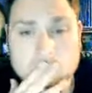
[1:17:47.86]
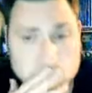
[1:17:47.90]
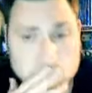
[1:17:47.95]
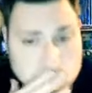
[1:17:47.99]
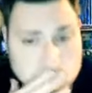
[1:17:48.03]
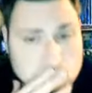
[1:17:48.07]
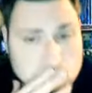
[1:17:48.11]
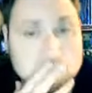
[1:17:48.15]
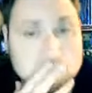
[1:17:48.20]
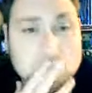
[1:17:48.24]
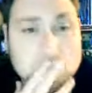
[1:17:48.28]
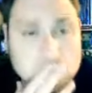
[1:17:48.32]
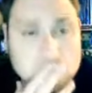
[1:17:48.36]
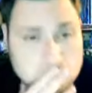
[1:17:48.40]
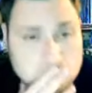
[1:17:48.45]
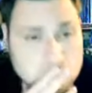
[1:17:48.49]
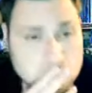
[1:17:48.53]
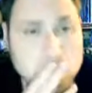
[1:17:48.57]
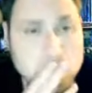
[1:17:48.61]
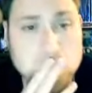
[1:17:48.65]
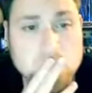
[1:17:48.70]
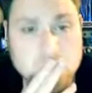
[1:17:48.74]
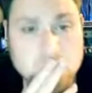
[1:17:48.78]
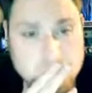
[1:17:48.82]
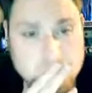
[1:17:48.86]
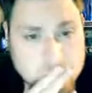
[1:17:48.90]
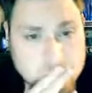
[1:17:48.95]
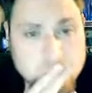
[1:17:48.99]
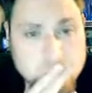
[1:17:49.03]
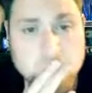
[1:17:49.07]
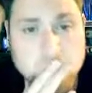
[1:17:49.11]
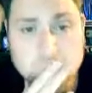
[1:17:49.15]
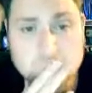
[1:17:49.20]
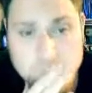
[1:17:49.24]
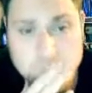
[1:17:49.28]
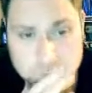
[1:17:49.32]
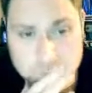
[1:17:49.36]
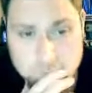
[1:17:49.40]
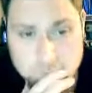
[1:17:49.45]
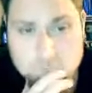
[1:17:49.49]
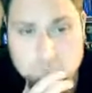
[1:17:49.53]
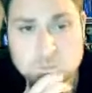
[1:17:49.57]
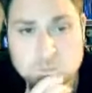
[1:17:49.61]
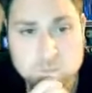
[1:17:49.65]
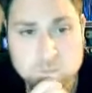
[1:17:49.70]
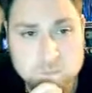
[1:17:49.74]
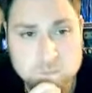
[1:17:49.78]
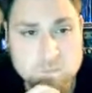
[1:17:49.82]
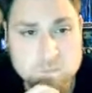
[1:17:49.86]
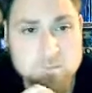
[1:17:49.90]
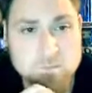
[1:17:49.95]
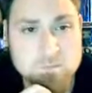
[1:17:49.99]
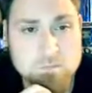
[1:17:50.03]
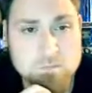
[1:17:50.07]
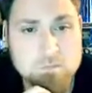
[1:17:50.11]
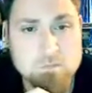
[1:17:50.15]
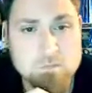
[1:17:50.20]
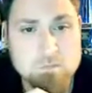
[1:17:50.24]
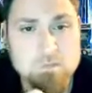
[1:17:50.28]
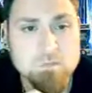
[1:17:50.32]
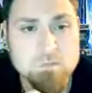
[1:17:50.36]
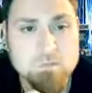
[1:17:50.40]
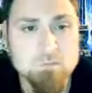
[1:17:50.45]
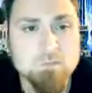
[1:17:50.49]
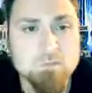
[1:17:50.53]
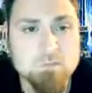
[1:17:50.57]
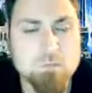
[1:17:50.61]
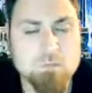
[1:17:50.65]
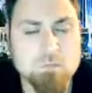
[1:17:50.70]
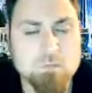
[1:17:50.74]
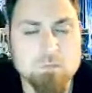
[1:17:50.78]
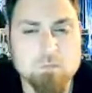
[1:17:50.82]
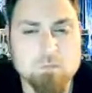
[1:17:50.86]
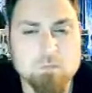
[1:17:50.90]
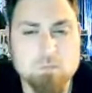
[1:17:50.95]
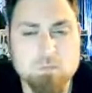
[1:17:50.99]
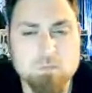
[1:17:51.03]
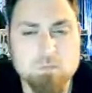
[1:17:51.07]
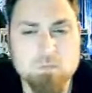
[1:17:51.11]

Hard to really describe exactly what they are.